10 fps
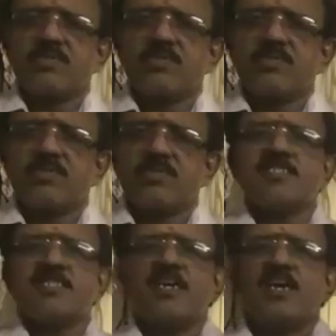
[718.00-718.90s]

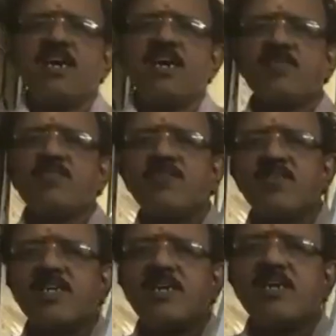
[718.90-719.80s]
Newton's third law, everybody
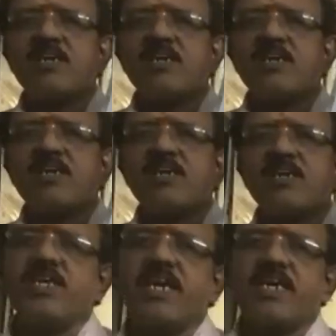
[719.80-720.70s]
will tell. For
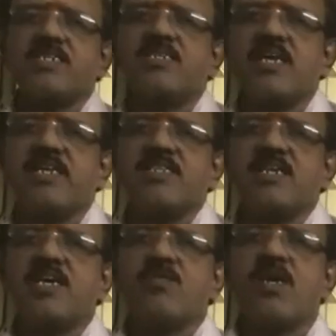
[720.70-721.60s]
every action, there is
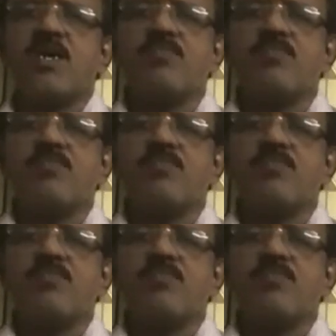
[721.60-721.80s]
an equal and